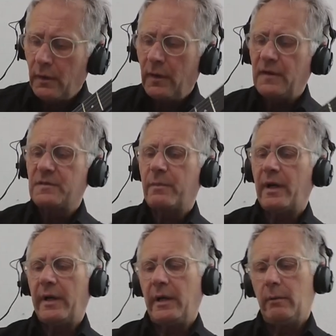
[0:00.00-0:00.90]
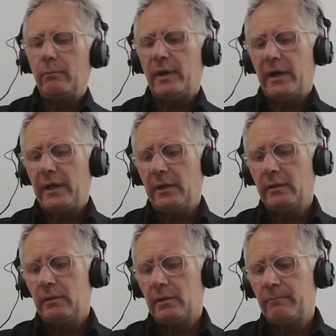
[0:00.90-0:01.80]
It's by
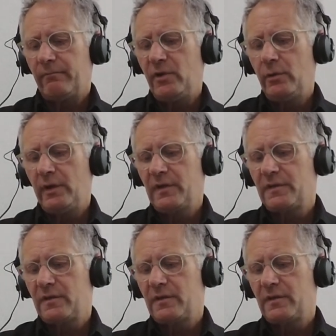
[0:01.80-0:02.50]
NuX.